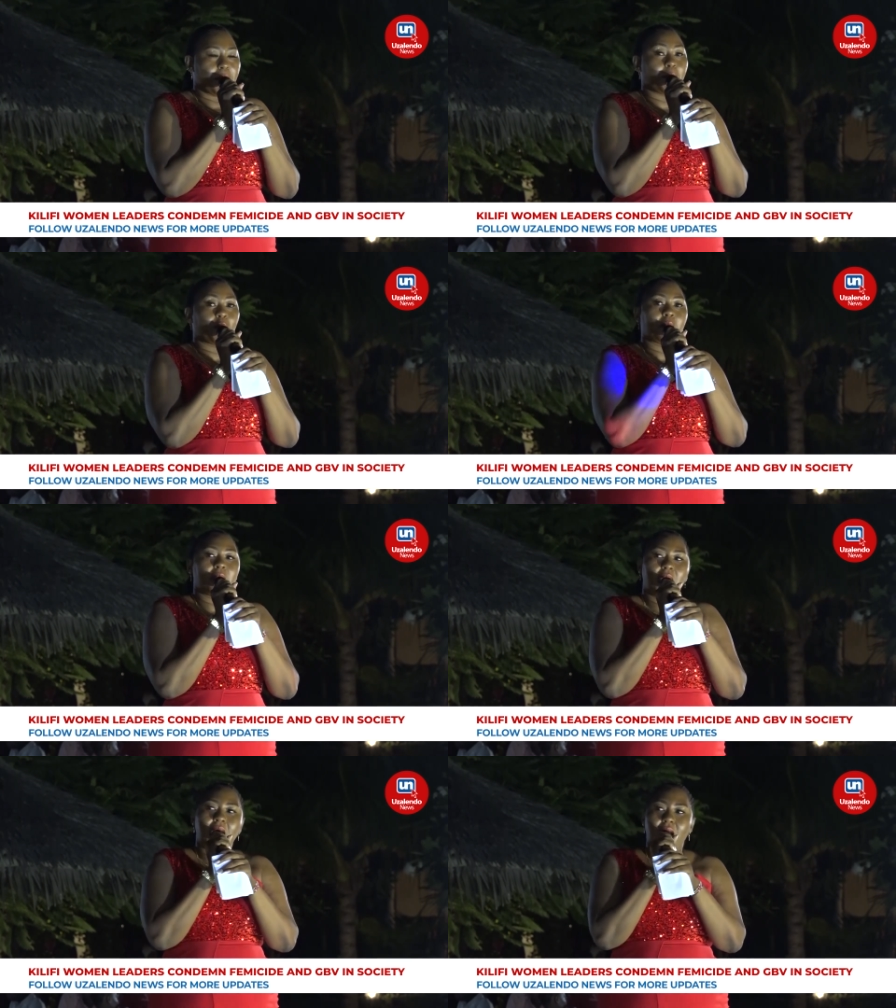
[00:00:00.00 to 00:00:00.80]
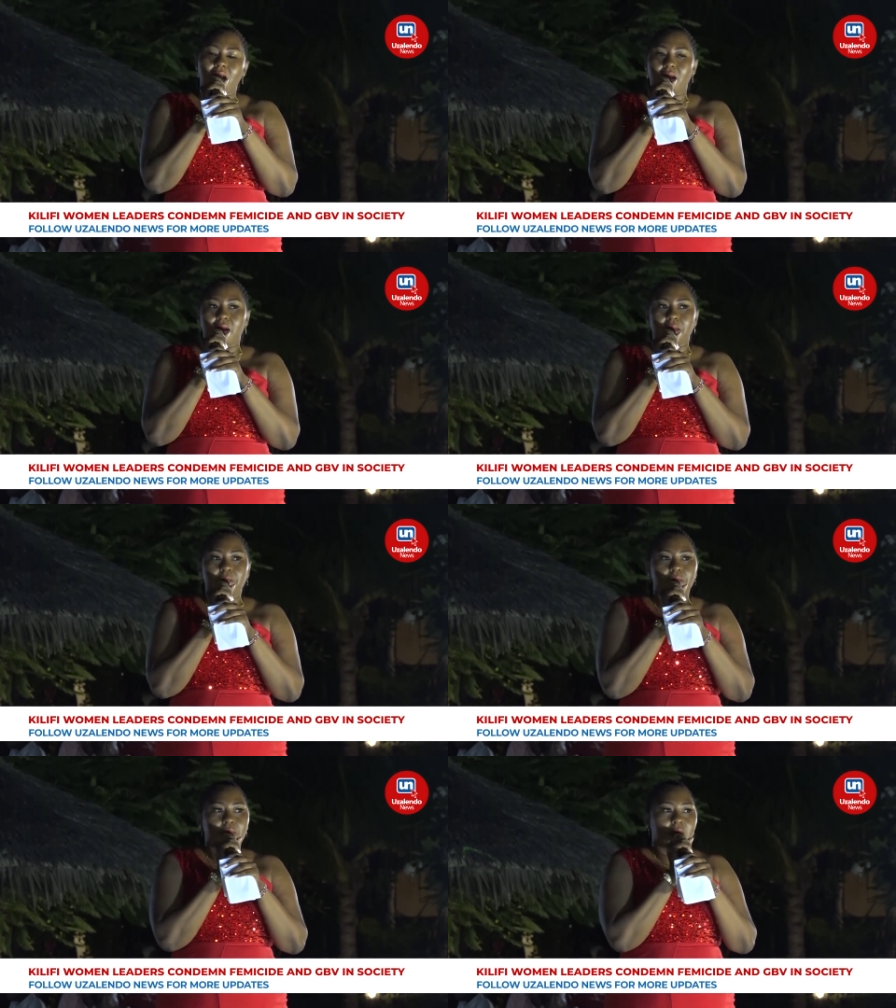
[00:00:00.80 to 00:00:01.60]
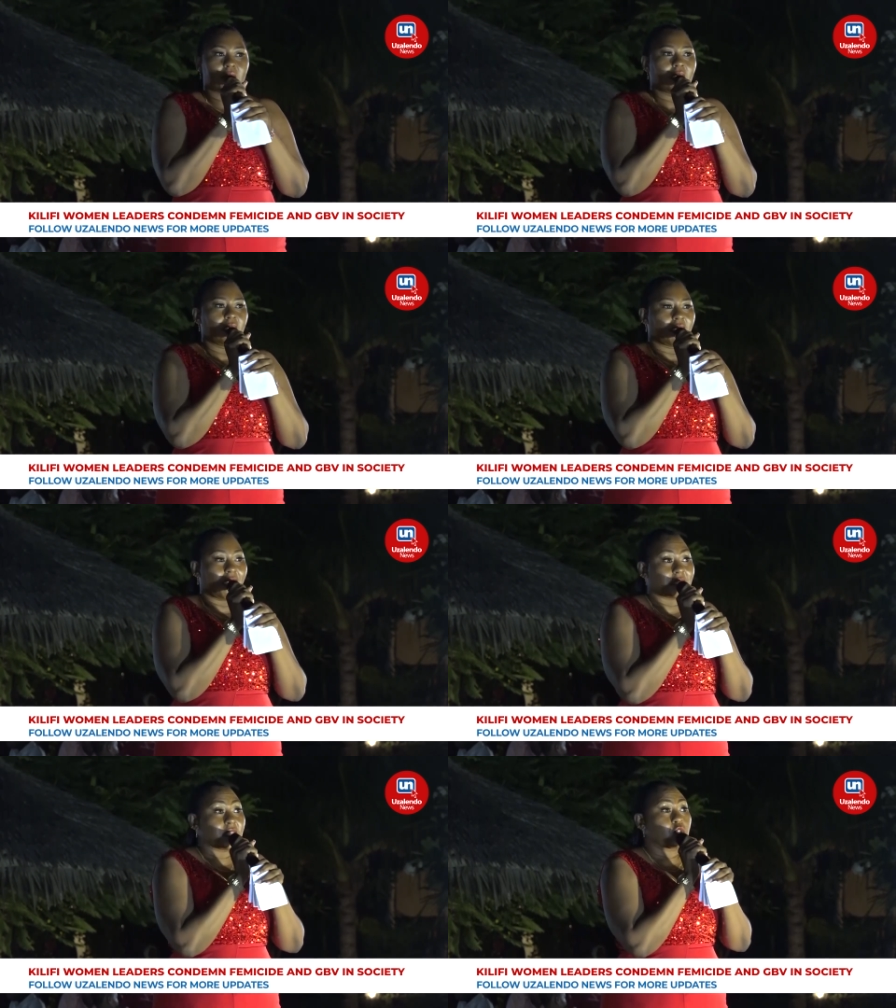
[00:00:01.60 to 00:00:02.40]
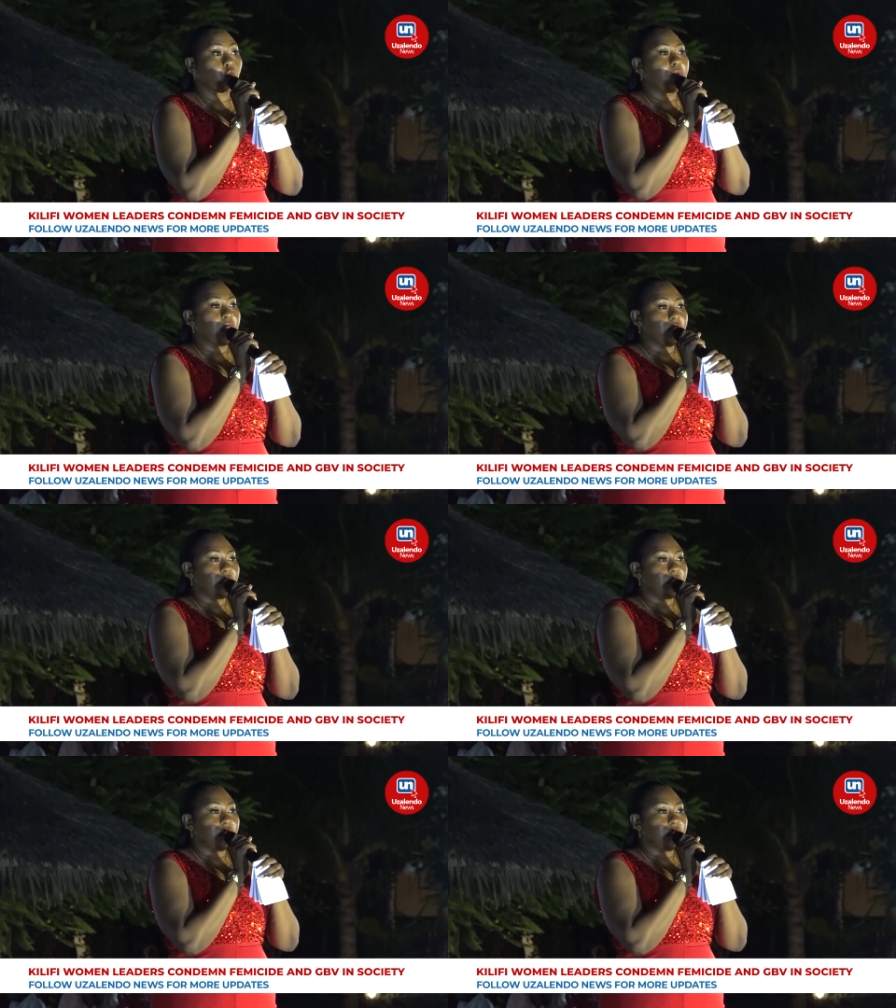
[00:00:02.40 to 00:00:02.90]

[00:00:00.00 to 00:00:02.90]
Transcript: People are getting to be